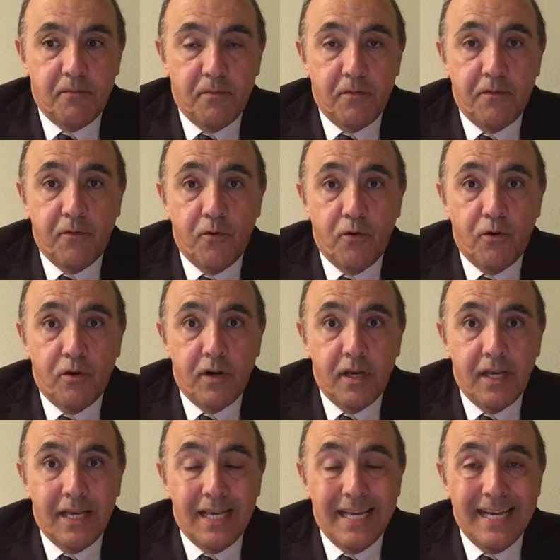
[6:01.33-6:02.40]
4
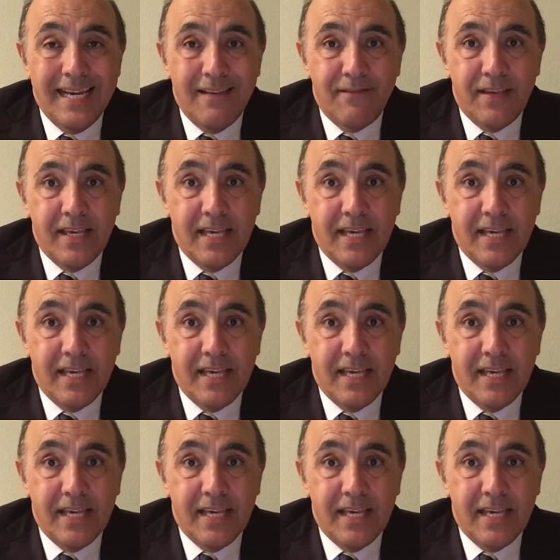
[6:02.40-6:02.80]
living